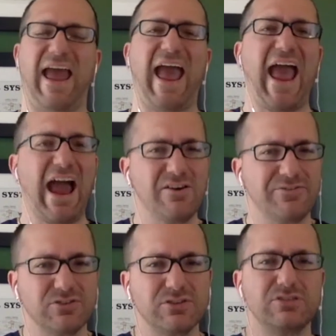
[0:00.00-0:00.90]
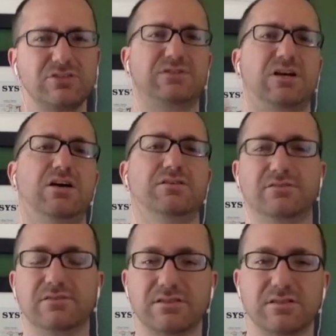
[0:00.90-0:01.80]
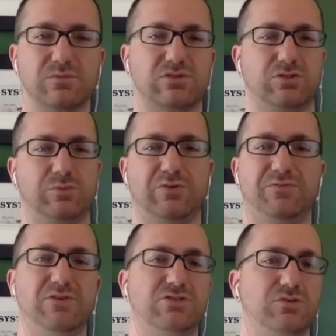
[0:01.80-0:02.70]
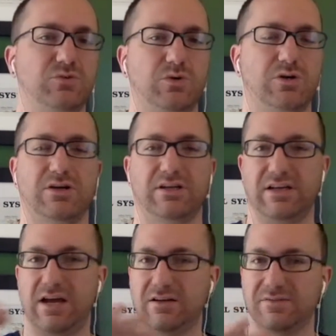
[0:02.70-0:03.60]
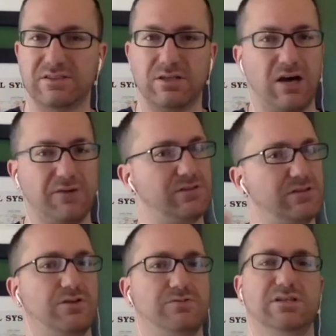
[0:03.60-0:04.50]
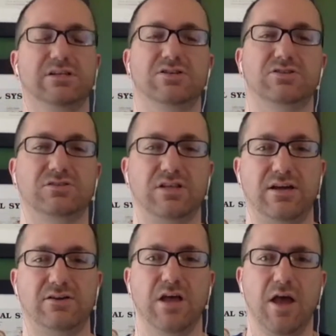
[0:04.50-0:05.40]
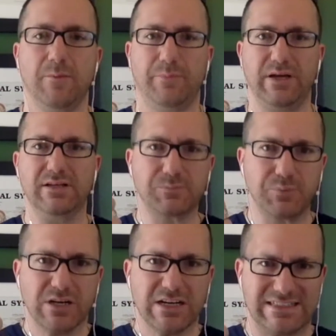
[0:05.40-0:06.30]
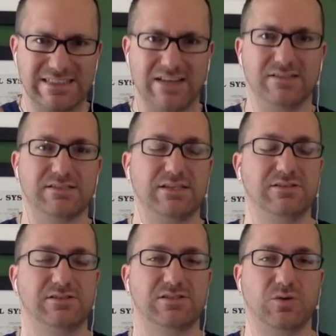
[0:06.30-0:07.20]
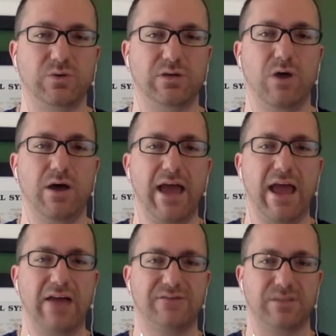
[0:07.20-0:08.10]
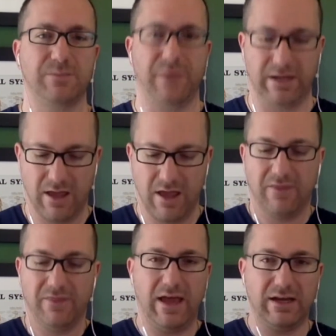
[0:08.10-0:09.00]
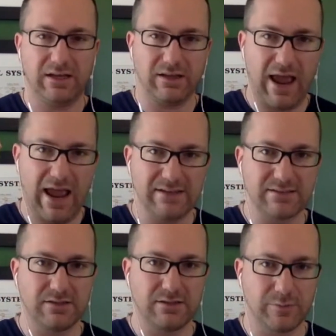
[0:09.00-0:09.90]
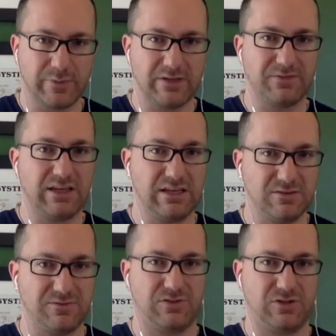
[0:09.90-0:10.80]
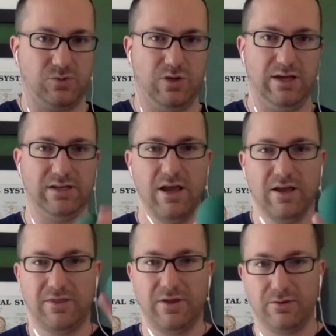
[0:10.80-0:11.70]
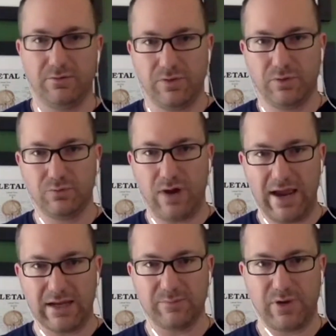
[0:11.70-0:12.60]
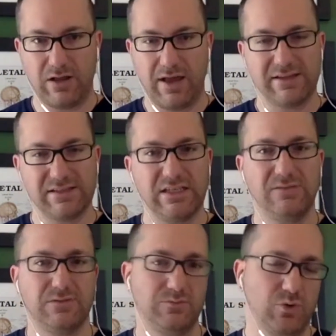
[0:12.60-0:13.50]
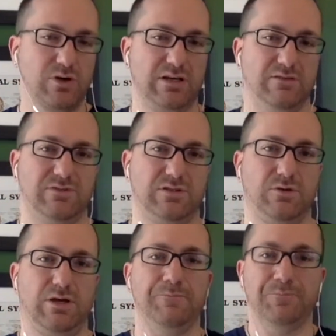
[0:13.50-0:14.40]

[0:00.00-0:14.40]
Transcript: after you've done some superficial work and kind of softened those initial layers, but it's pretty dense. And so we want to have something that has a little bit of give to it. The racquet ball has even more give to it.